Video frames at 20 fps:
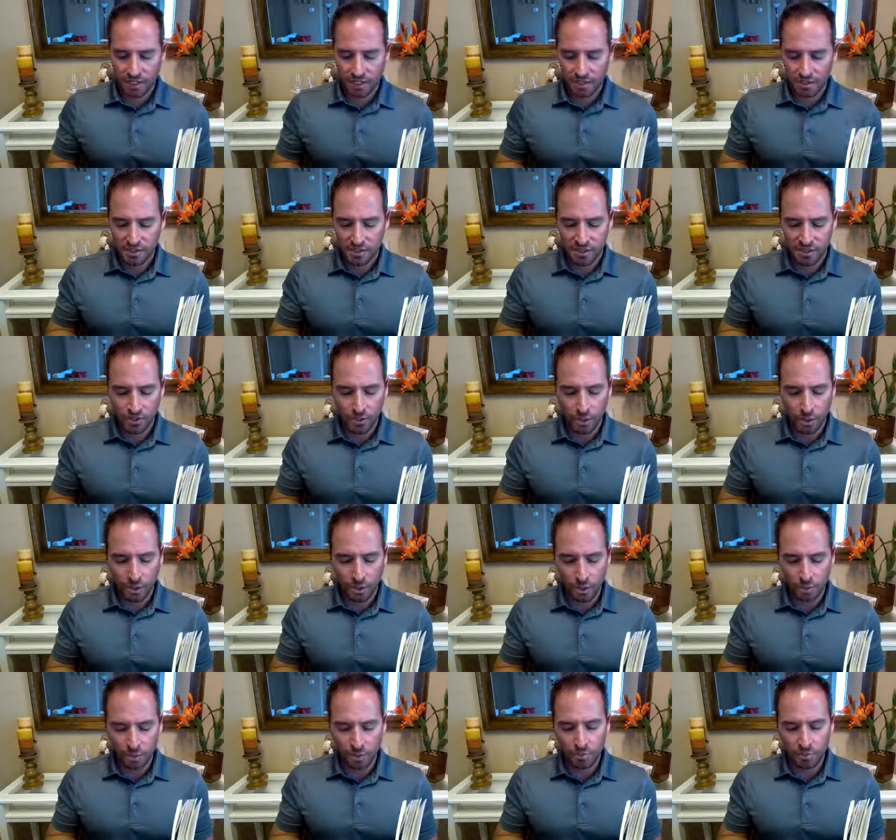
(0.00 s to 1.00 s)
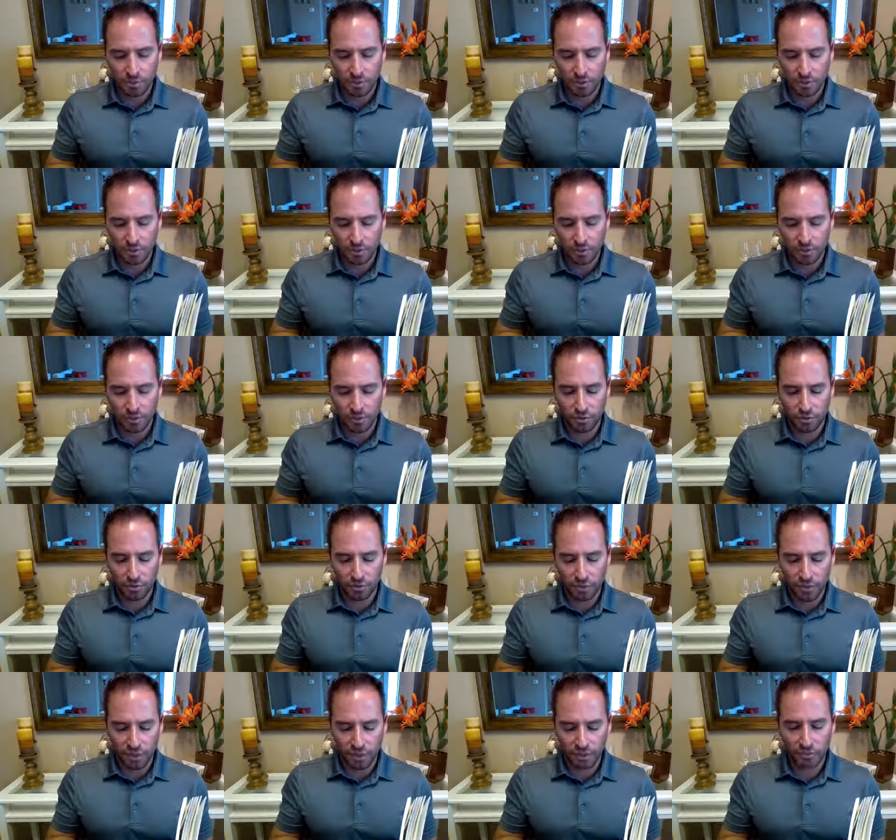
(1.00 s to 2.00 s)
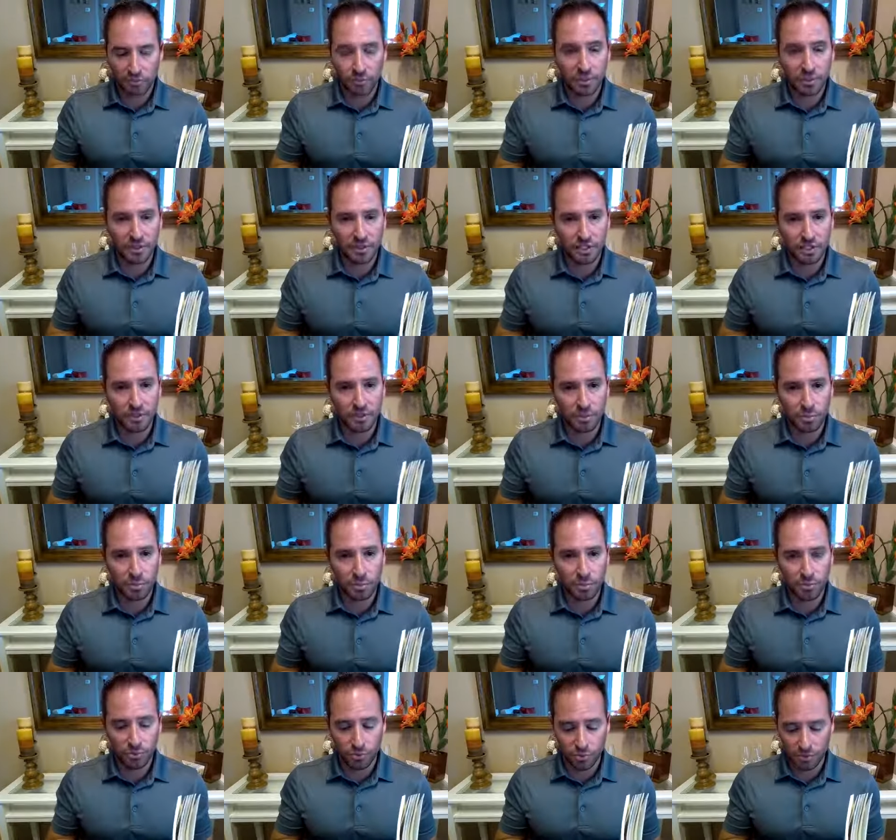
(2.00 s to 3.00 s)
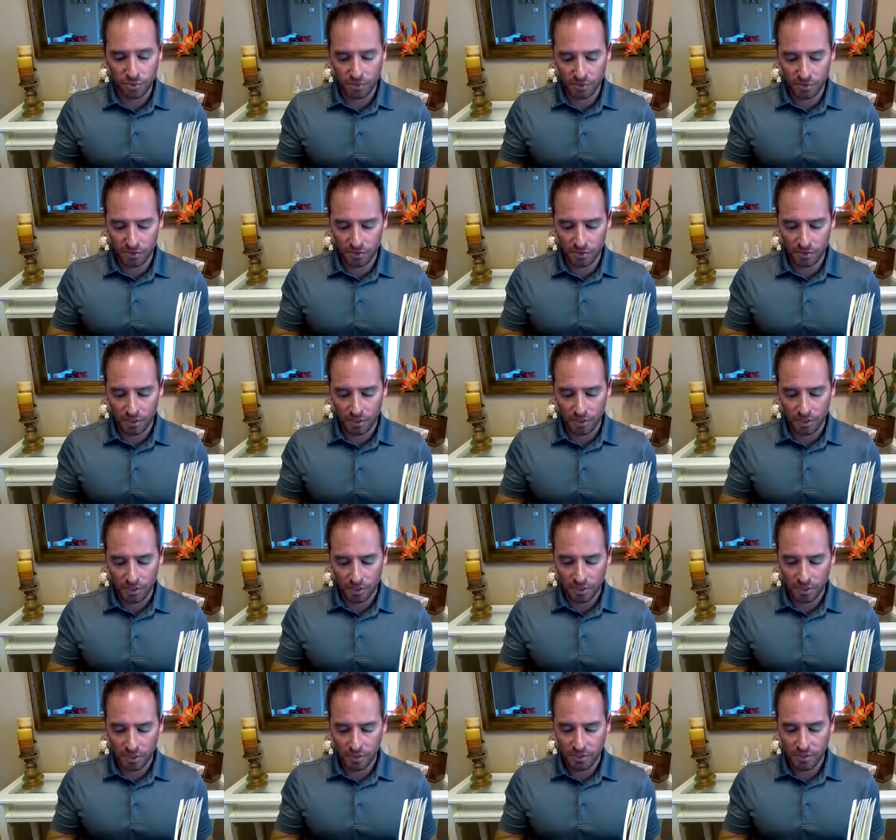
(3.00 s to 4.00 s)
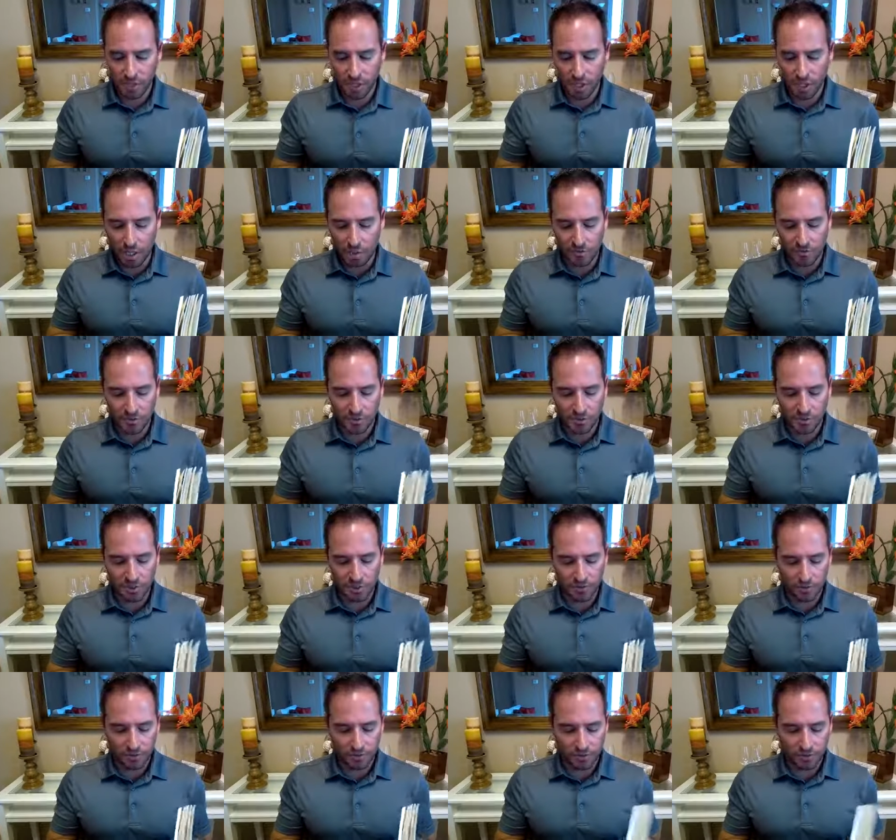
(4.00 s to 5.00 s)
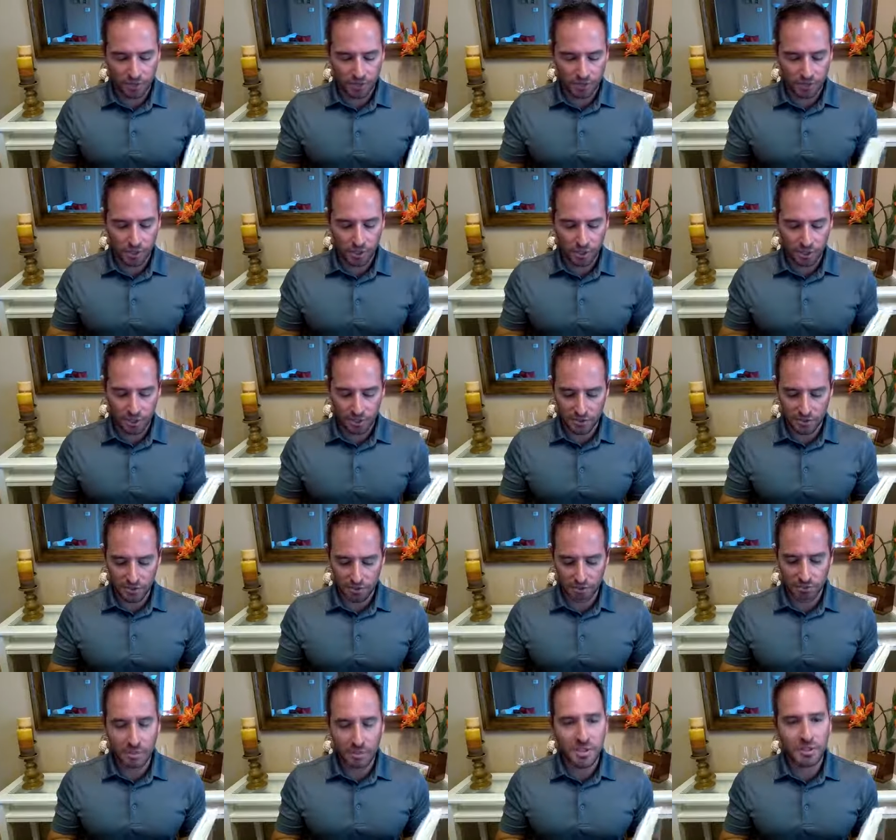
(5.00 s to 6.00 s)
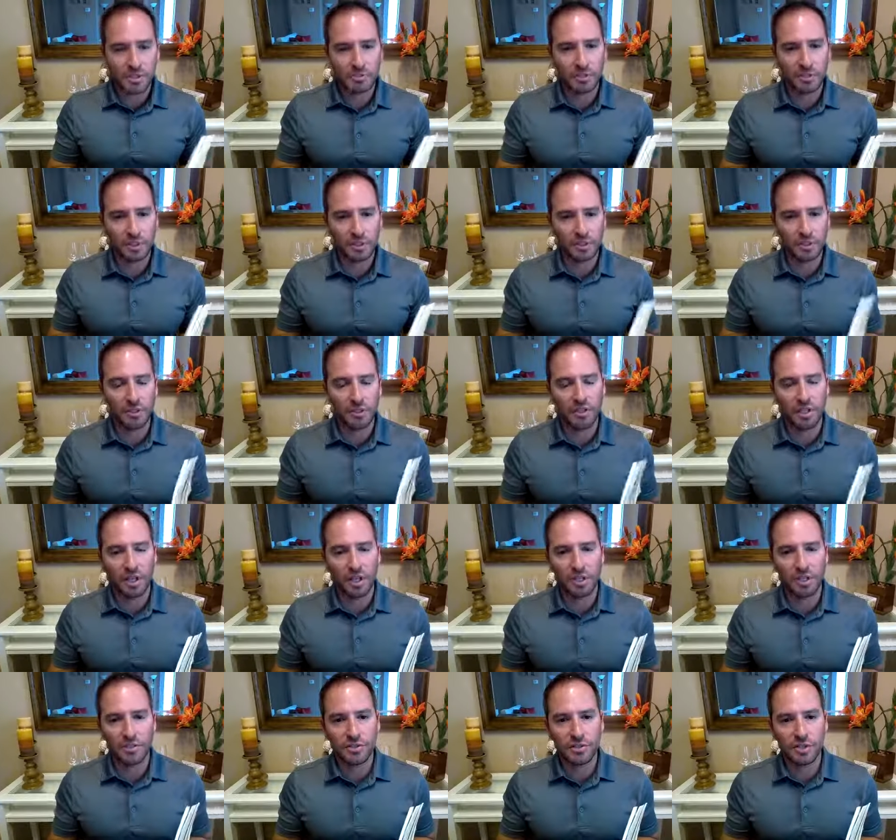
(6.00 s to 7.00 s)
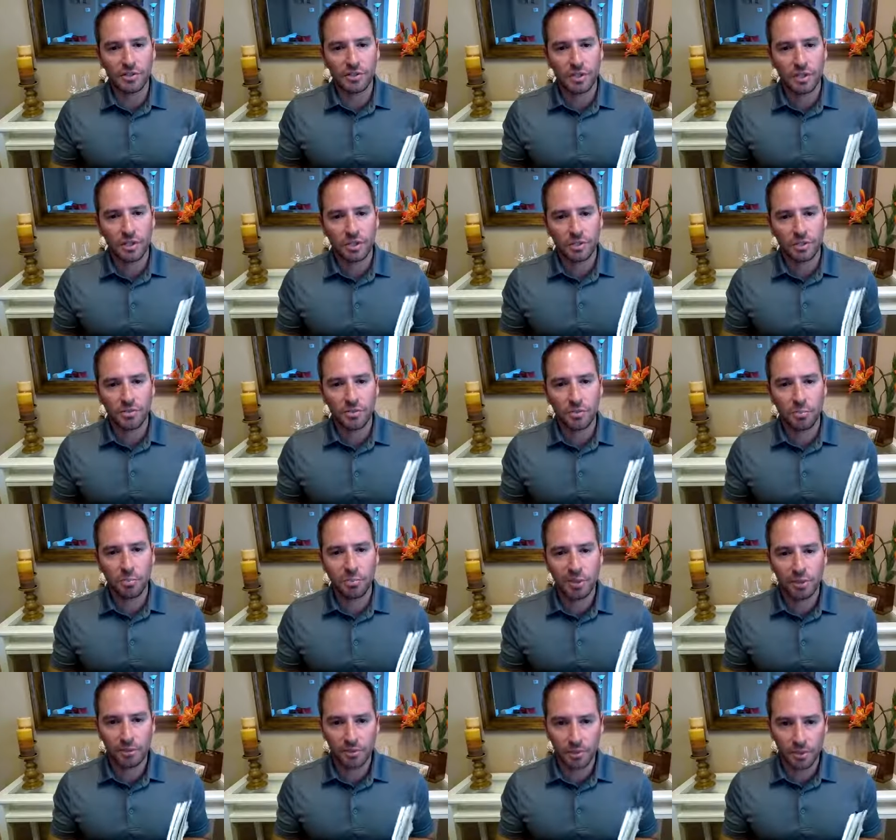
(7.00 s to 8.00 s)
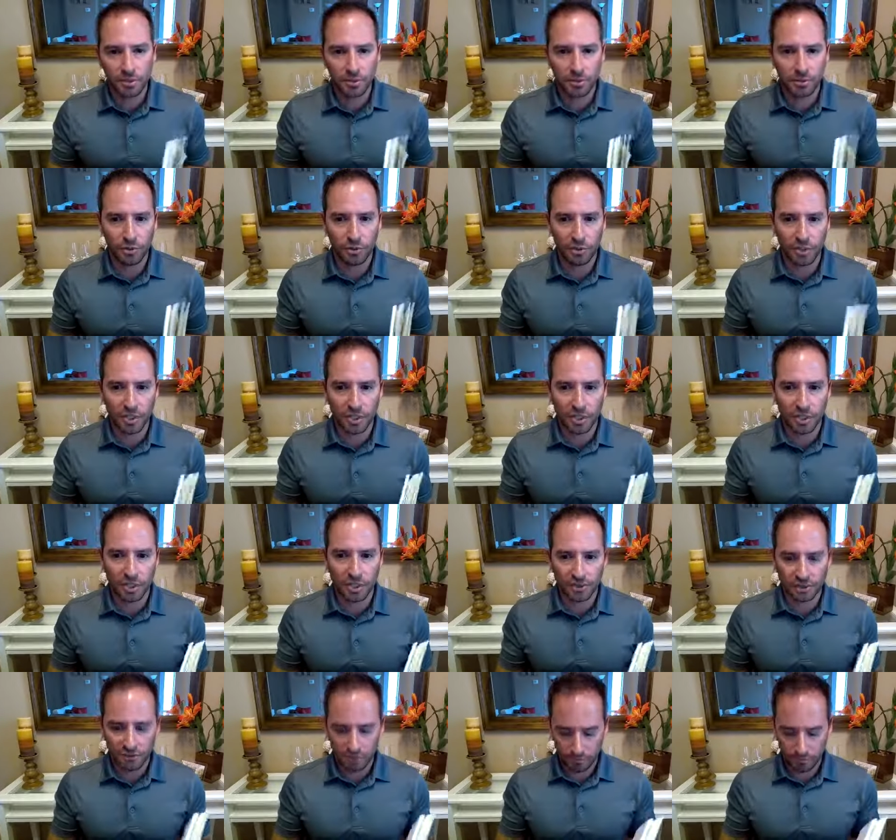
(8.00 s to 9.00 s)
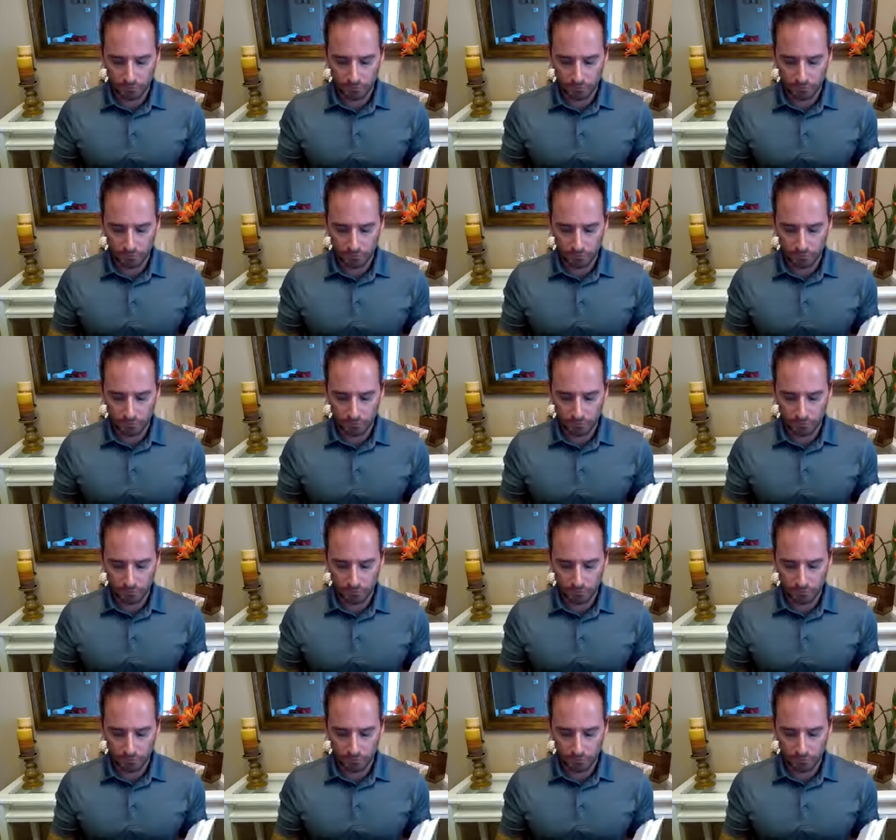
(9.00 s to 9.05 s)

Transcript: Since no human being could create what nature produces, it is obvious that the first cause must be an intelligence superior to humankind.